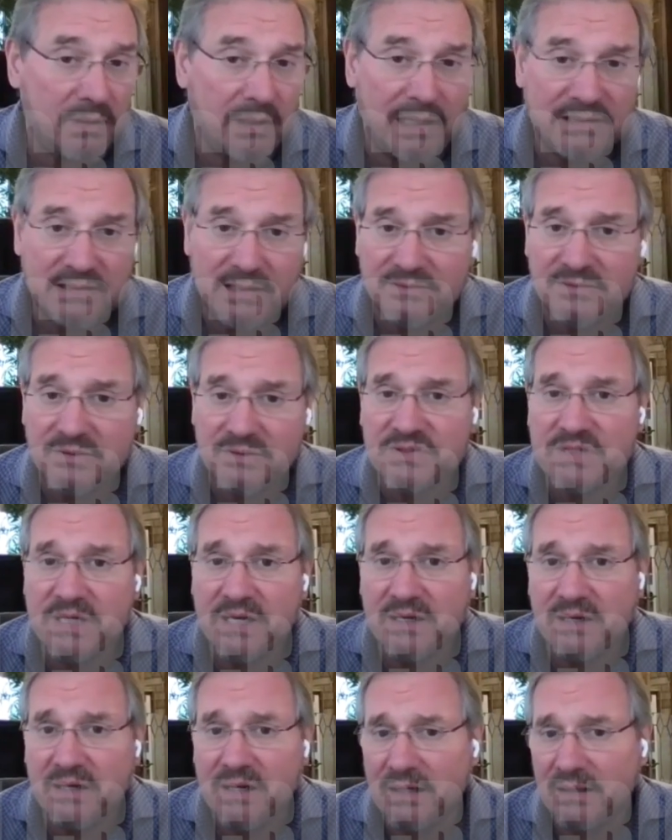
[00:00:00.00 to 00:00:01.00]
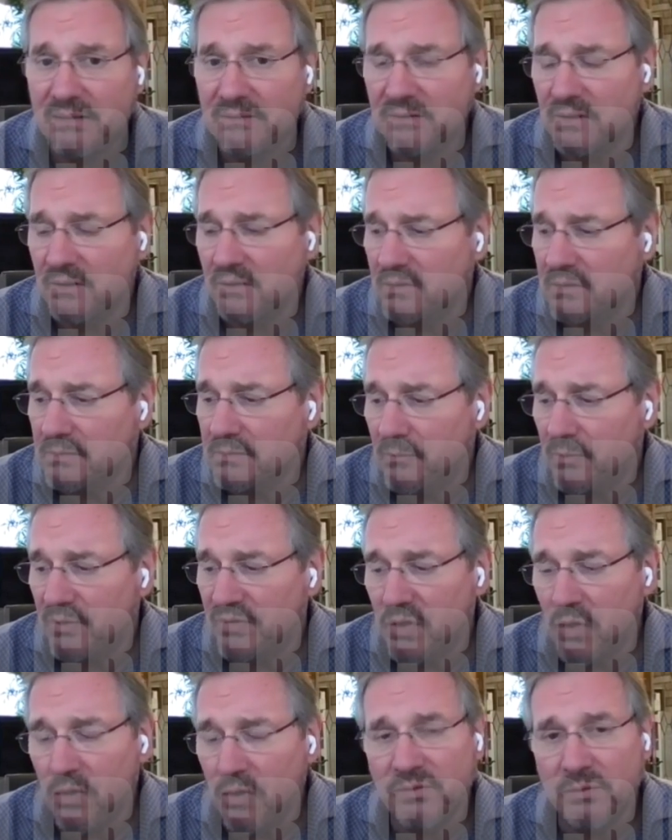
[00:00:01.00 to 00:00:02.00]
as you say, uh, you know, with
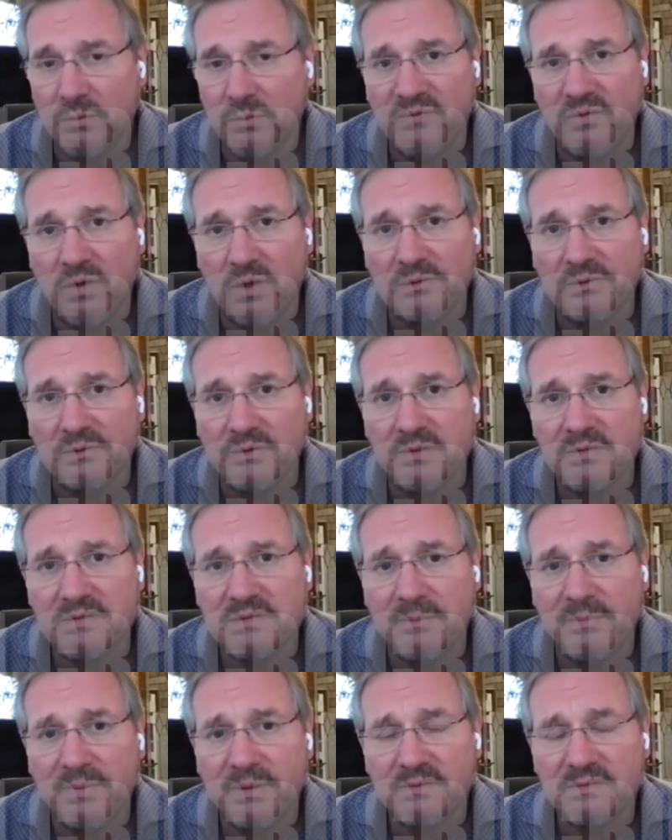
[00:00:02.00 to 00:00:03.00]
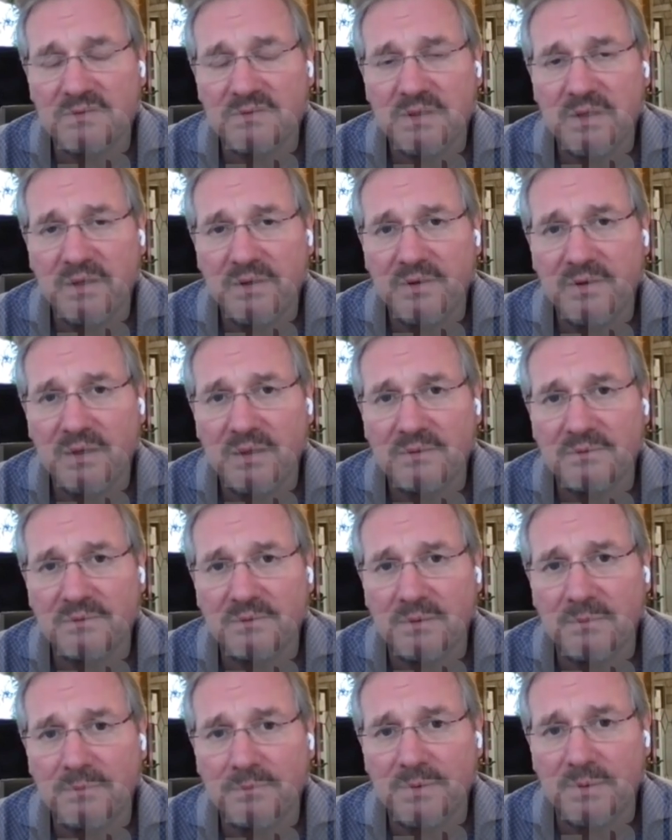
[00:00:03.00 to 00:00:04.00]
COVID, we've all learned about uh, the,
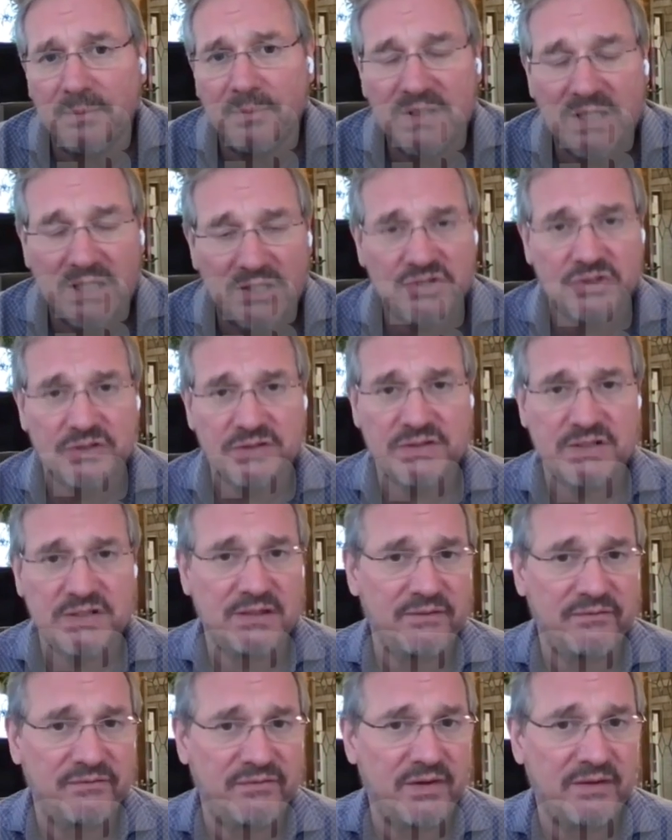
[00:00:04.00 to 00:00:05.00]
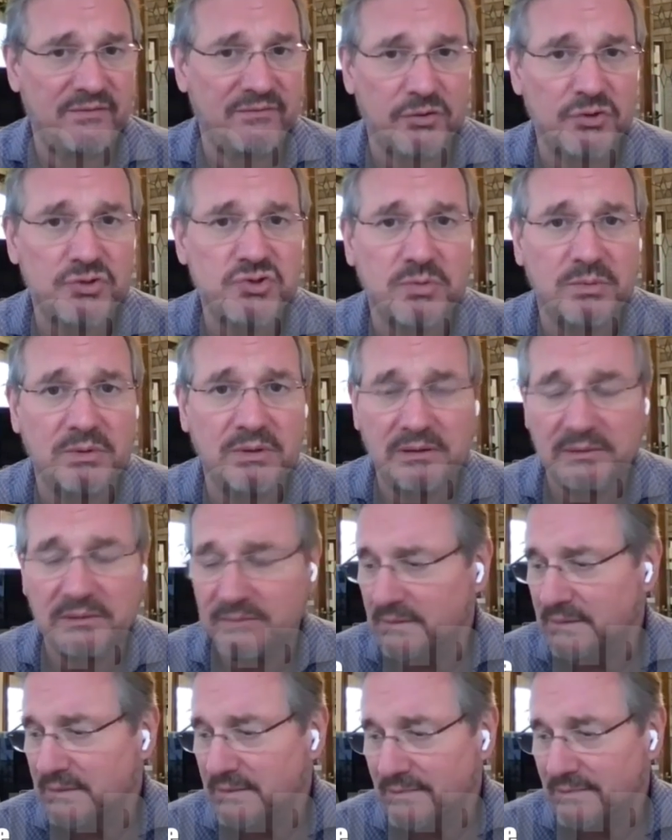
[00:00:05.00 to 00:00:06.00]
the, the potentials of uh, virtual
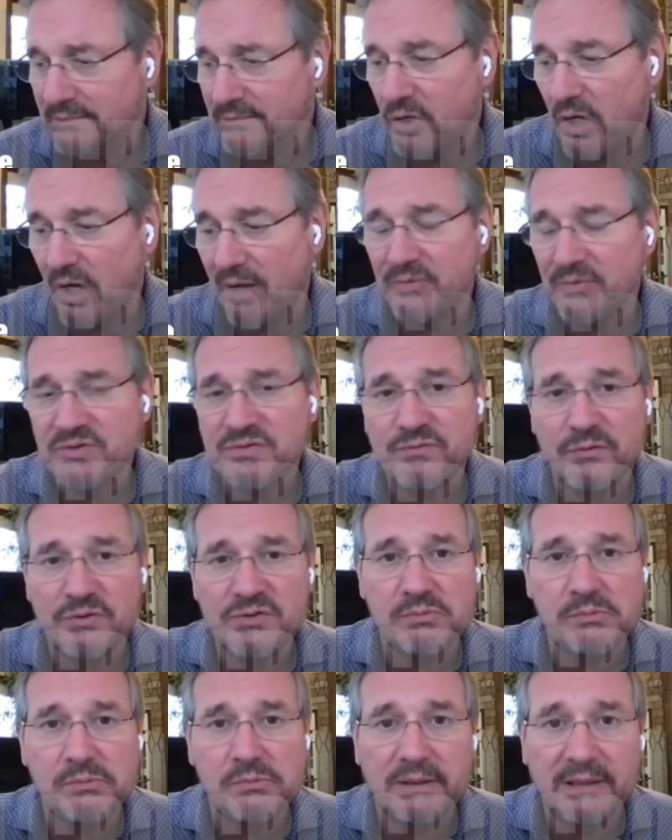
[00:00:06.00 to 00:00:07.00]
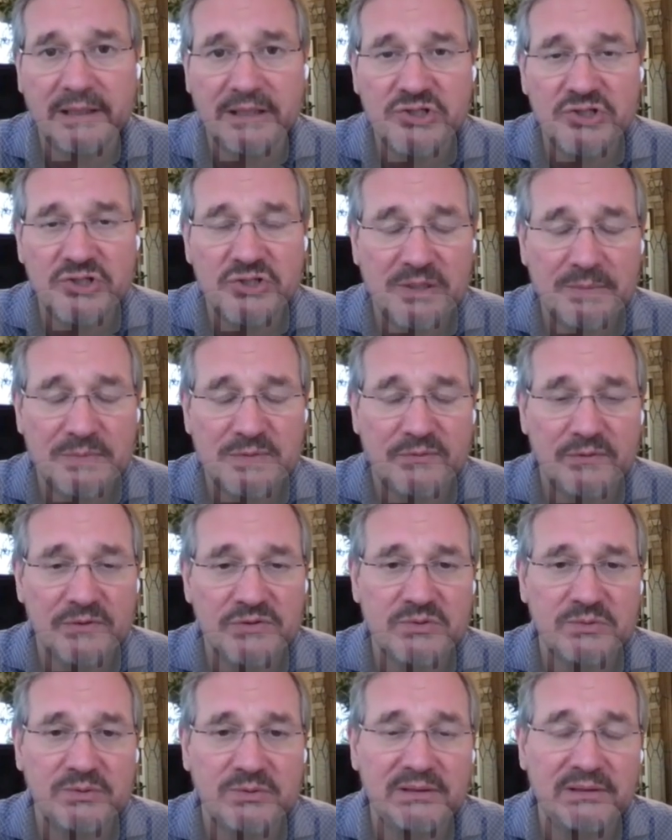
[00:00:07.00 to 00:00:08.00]
commerce, virtual relationships,
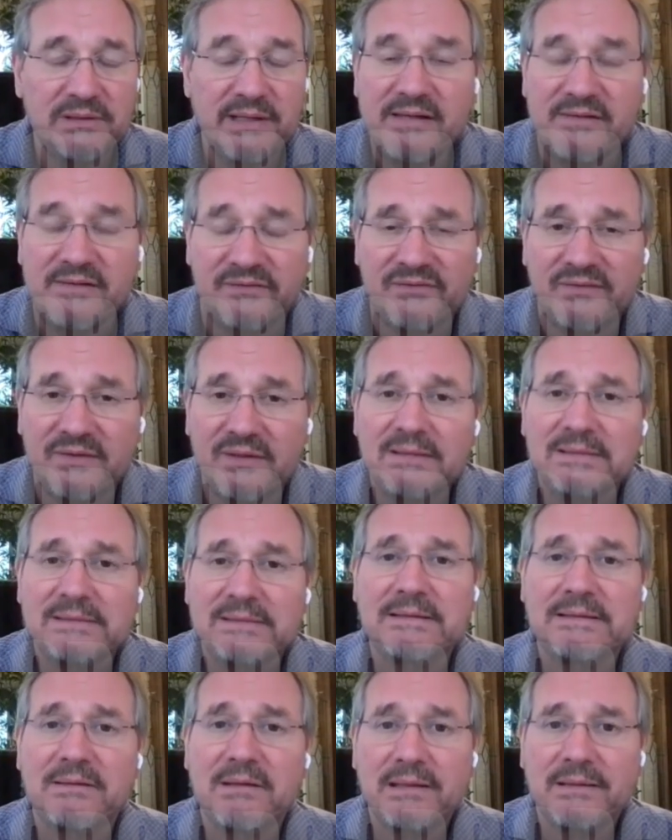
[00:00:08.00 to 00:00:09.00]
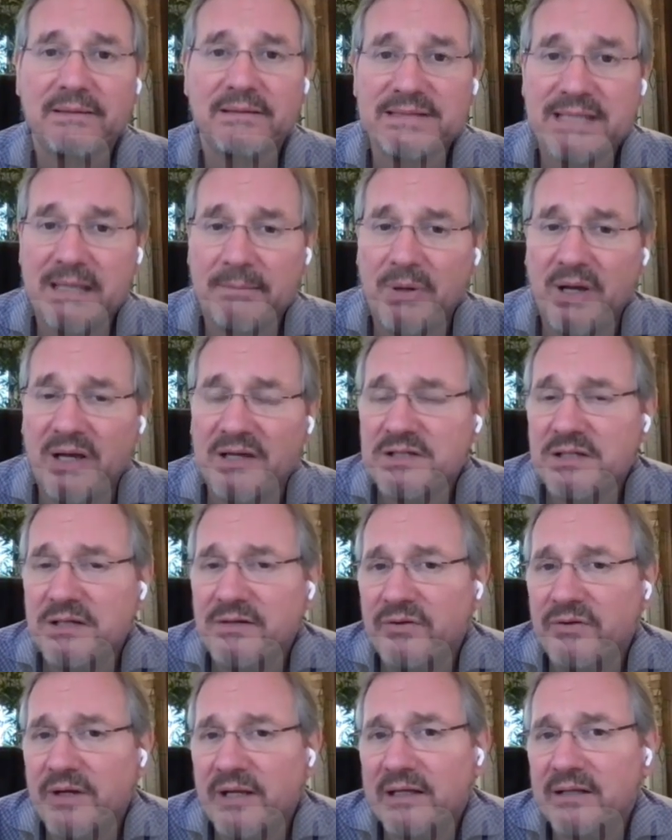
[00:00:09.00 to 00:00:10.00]
virtual life. Is that positive
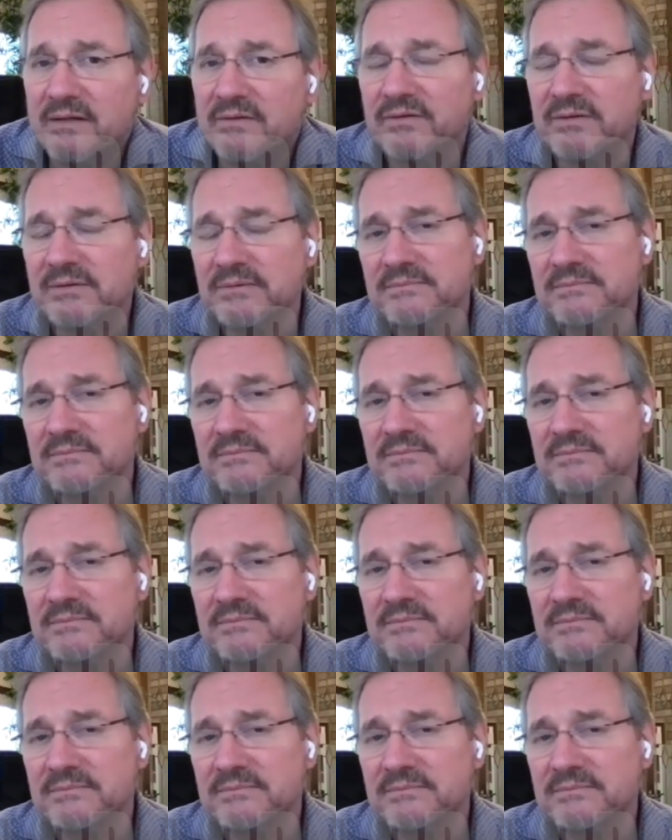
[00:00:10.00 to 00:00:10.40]
or negative?